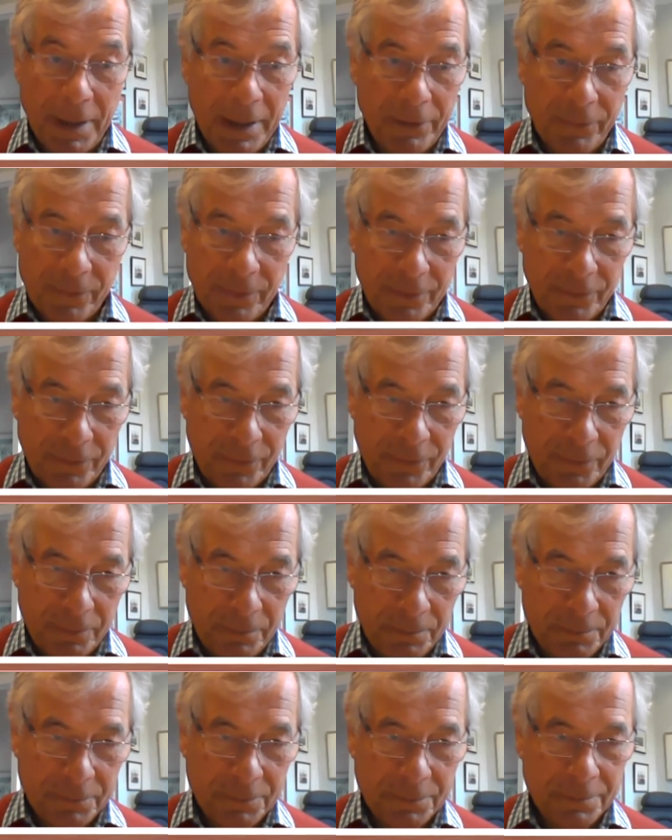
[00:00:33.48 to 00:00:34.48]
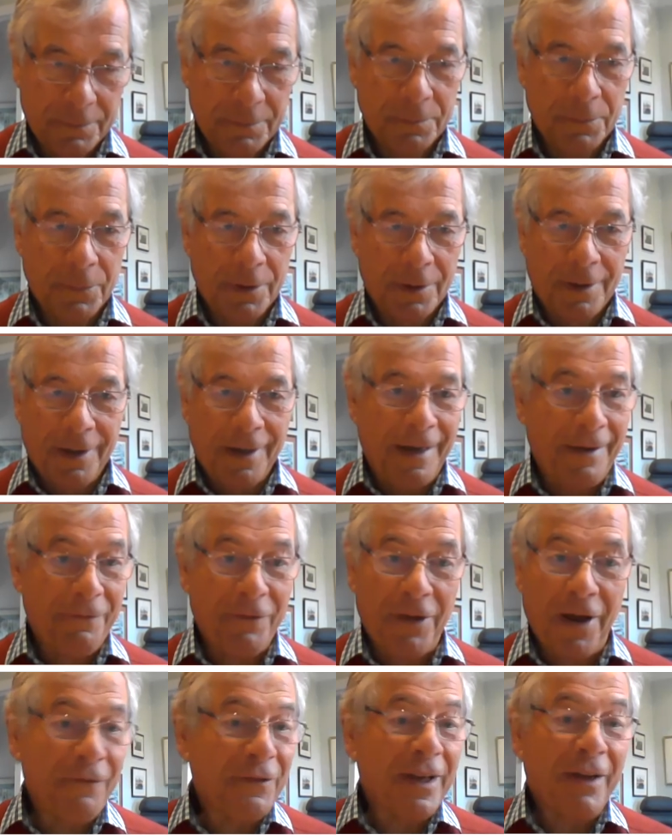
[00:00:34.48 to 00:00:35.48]
basis.
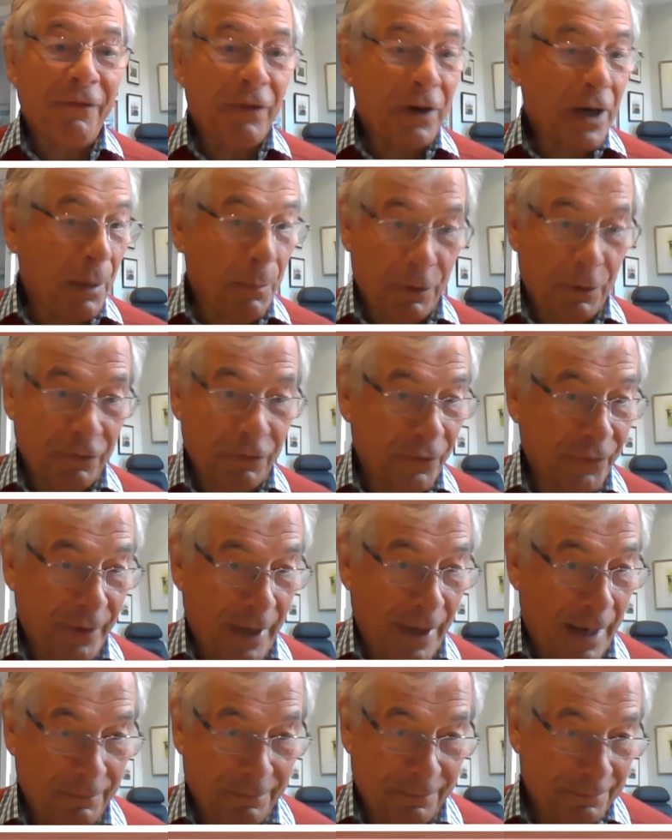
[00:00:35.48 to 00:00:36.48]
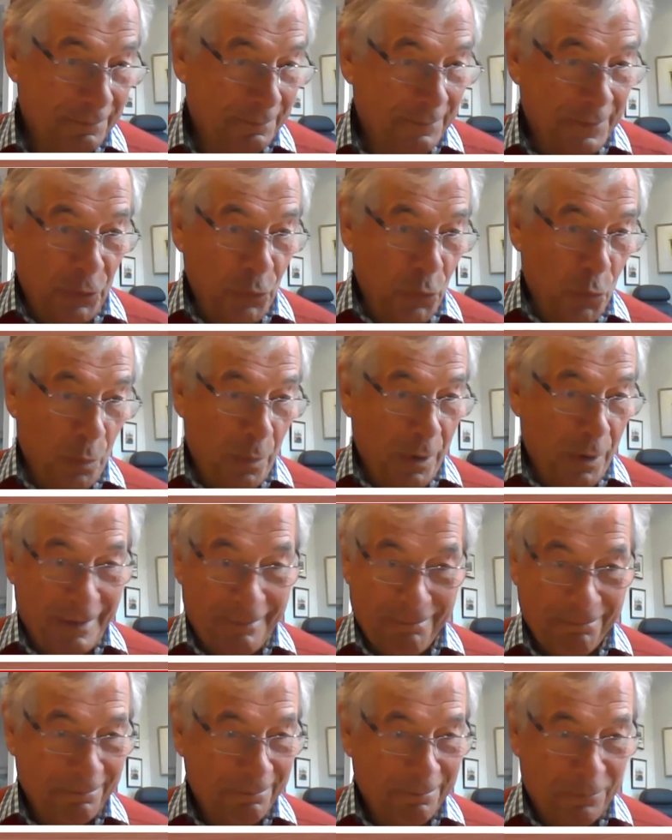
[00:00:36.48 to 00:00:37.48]
I've never come across that in all
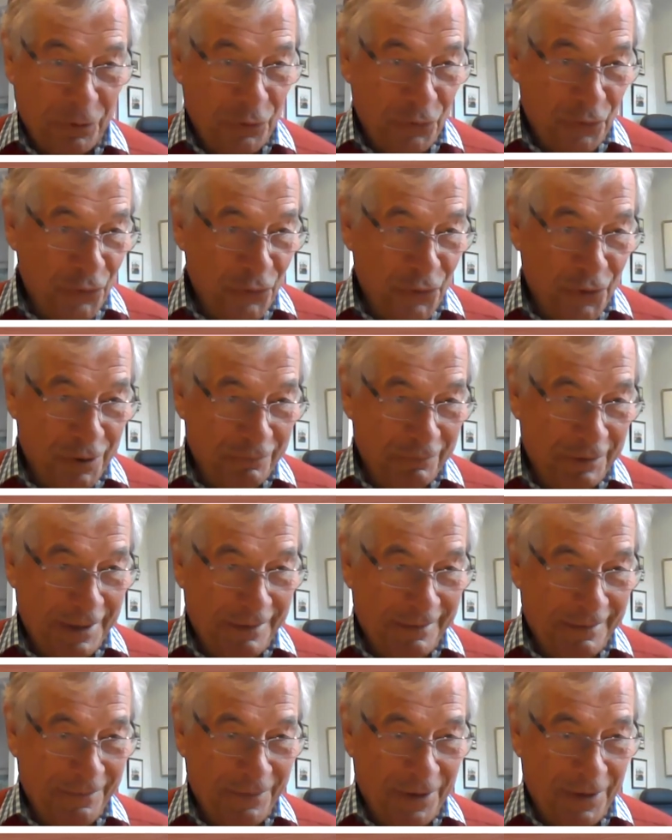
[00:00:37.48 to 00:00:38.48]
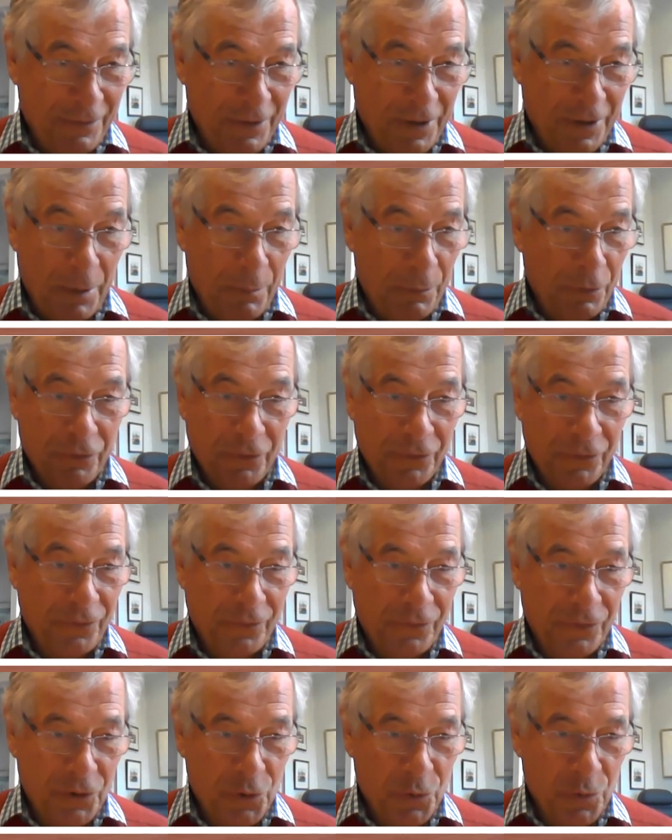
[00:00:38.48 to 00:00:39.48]
my business career. I've never come across
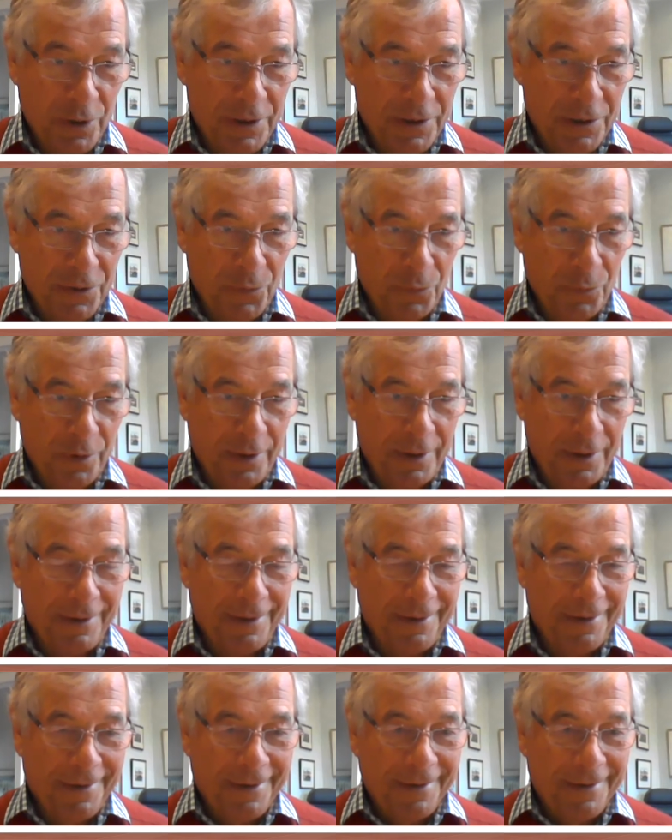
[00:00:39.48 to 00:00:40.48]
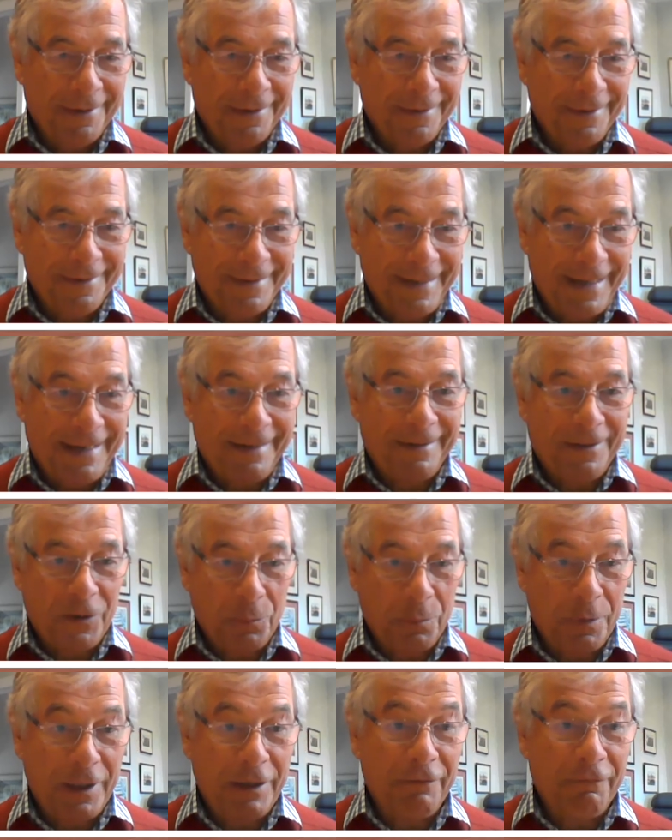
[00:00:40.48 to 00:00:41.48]
a situation where the debt
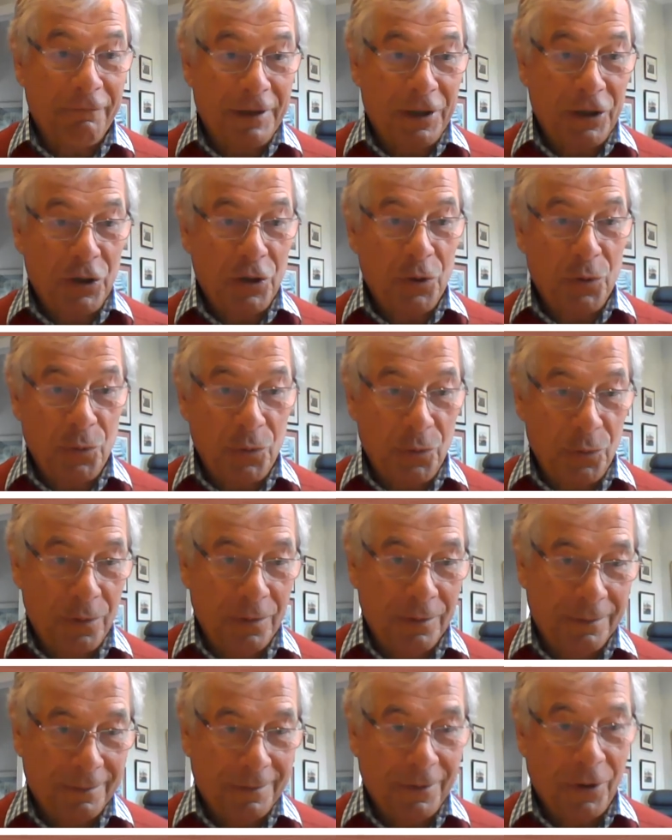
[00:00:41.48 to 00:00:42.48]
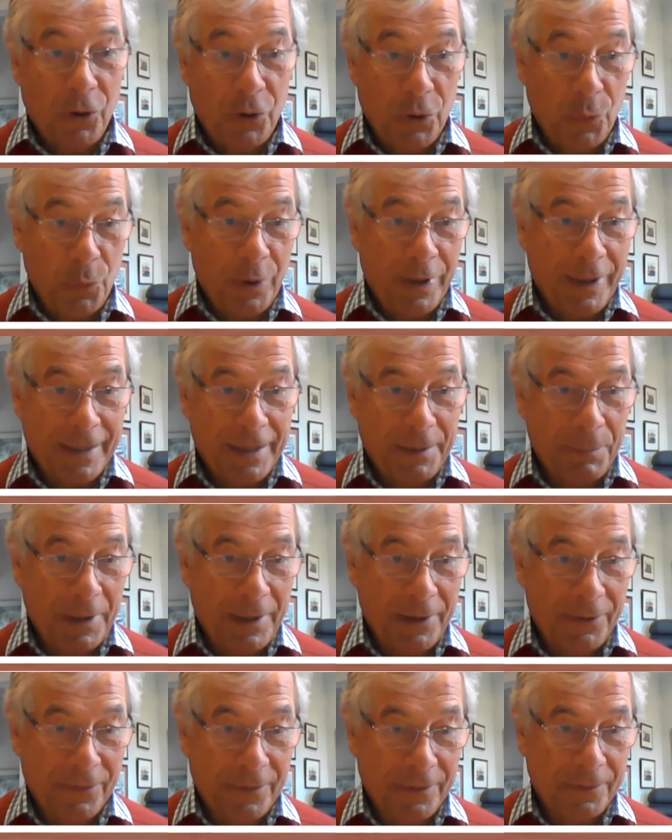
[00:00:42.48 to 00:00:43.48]
is being renewed on a weekly
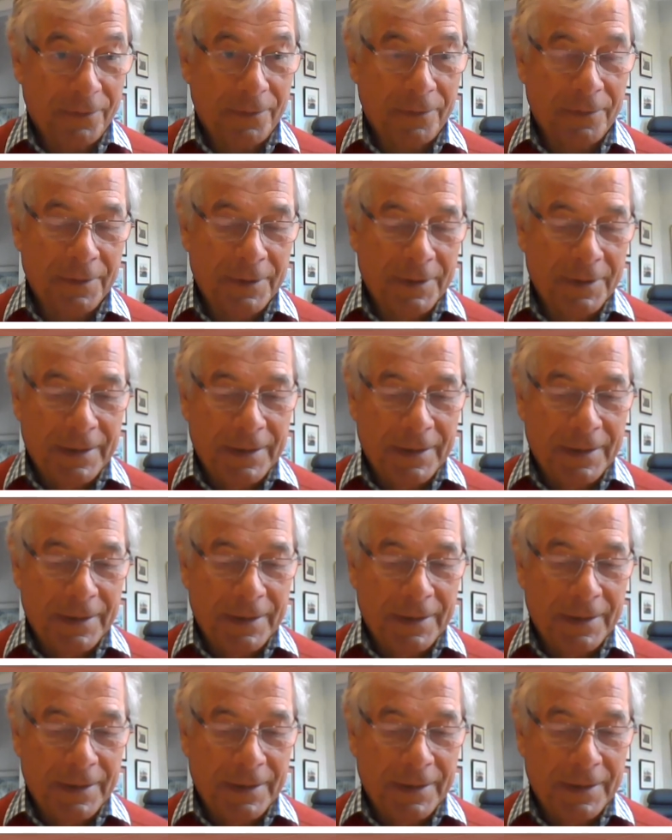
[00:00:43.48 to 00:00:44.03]
basis.